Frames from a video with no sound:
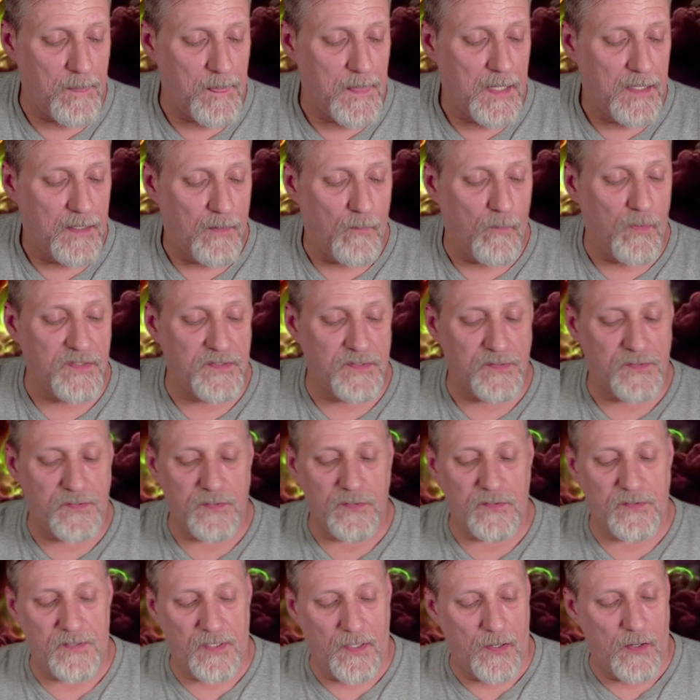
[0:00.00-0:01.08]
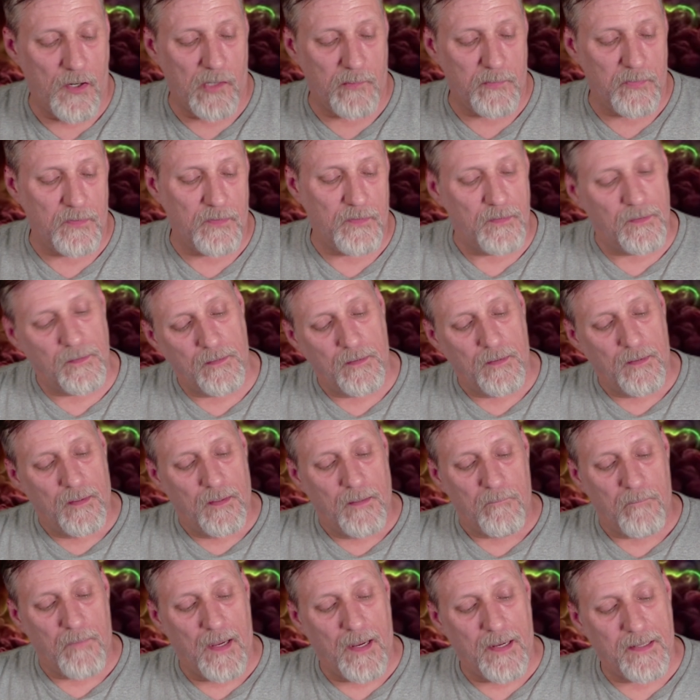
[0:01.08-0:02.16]
It wasn't too terrible.
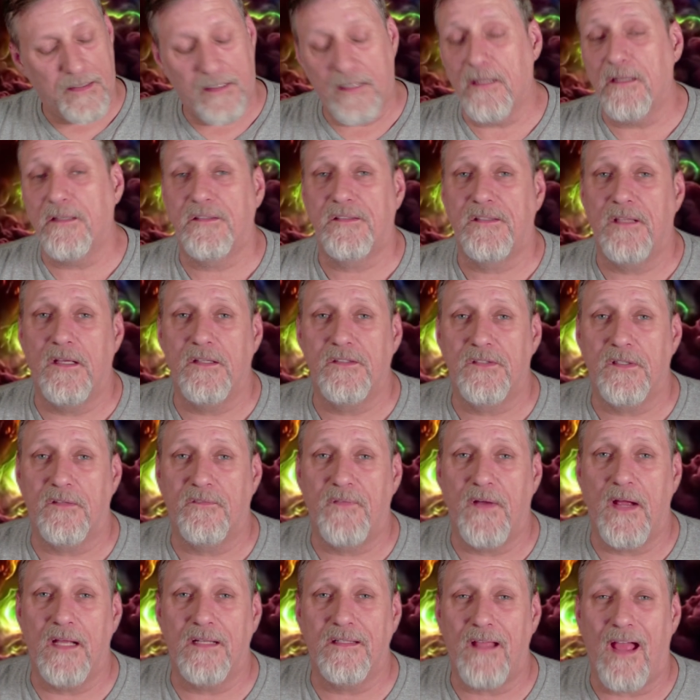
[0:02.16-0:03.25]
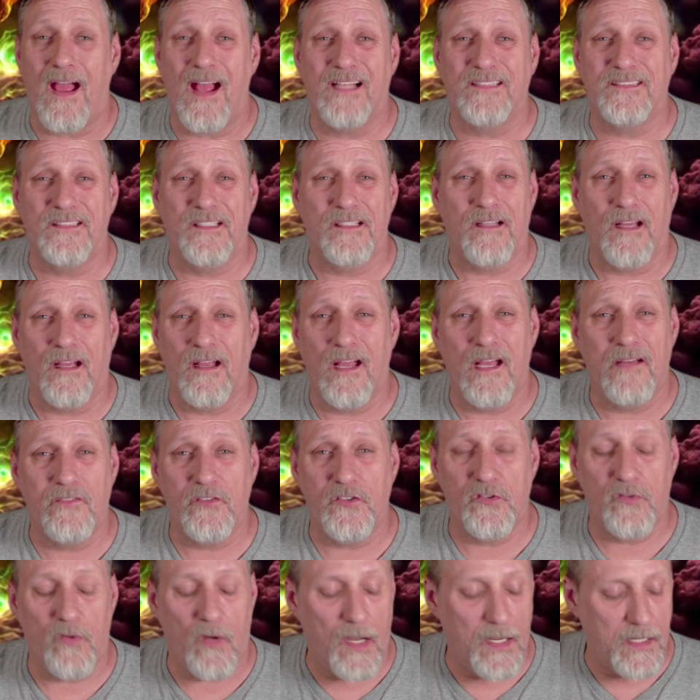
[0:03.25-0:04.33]
My kid says they're fantastic. I haven't
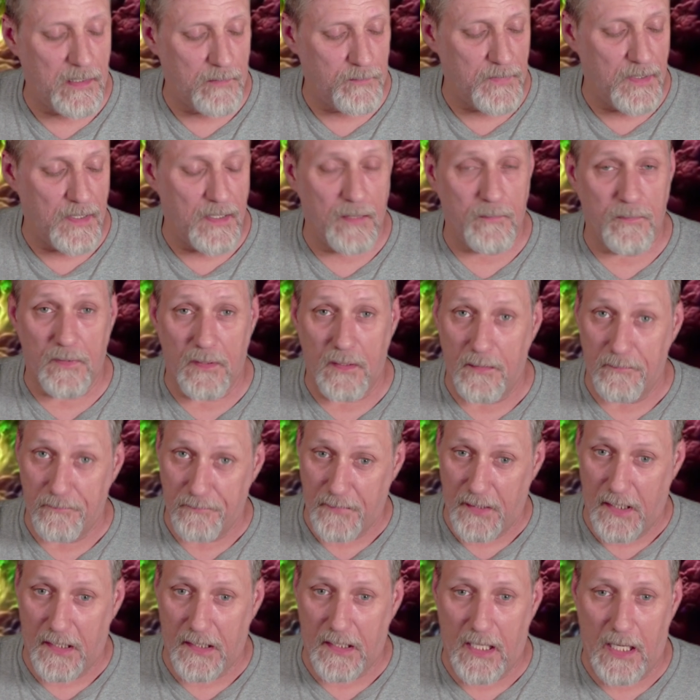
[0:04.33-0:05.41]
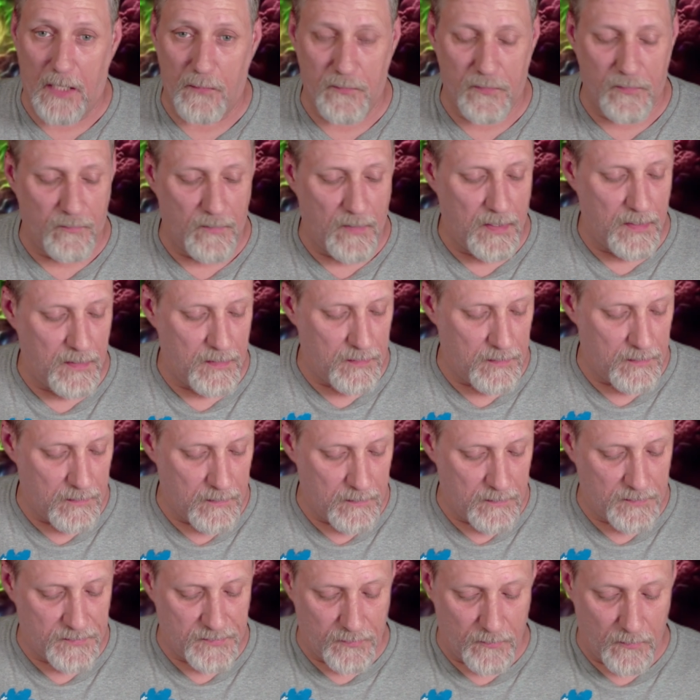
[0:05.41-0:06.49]
tried them yet, but I got one right here.
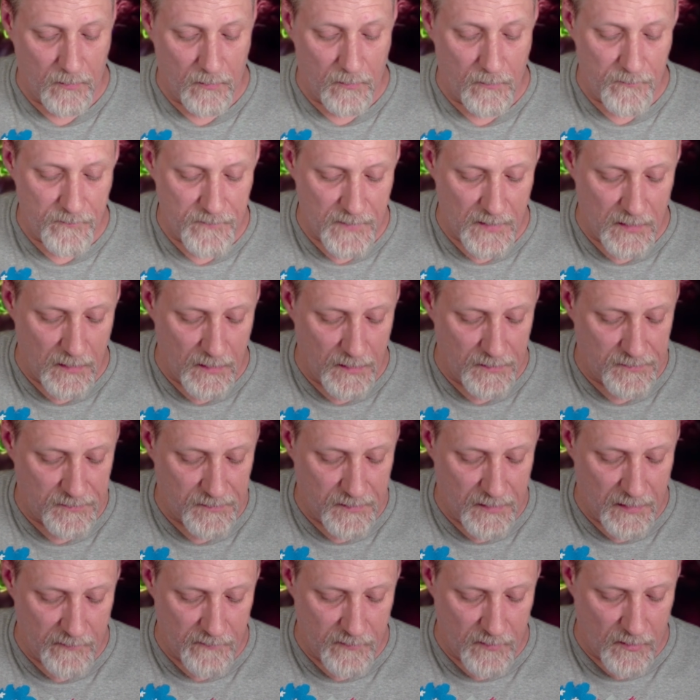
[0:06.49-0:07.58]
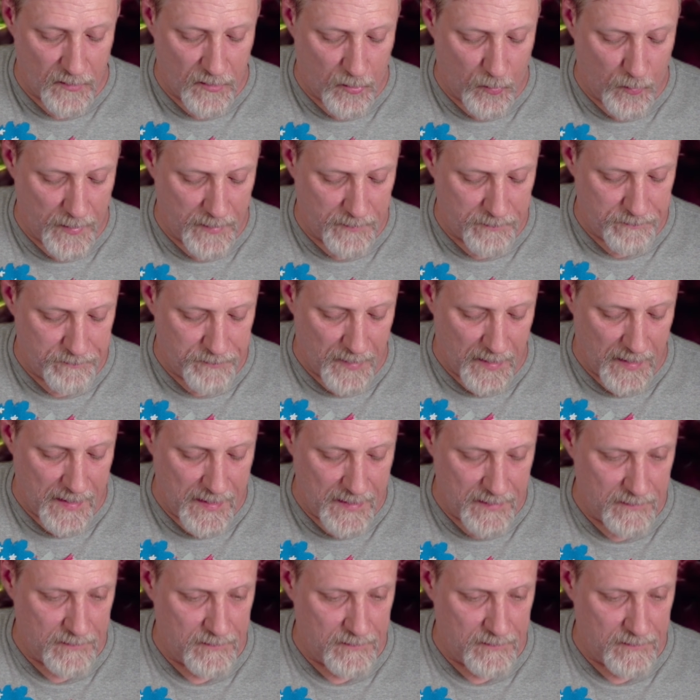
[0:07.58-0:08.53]
So let's give it a quick bite.